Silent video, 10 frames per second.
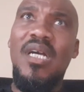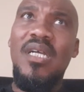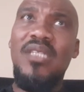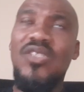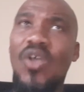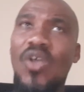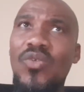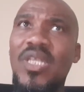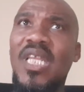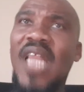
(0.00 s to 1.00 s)
zoning
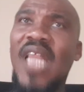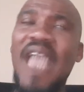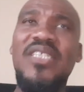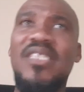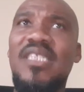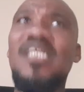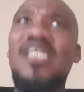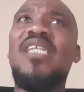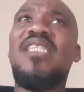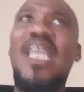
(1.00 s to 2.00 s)
and licensing,
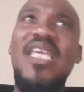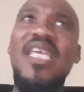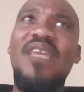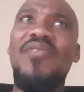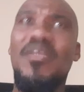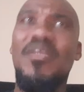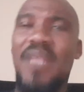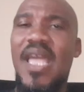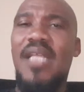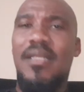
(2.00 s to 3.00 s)
they give them that.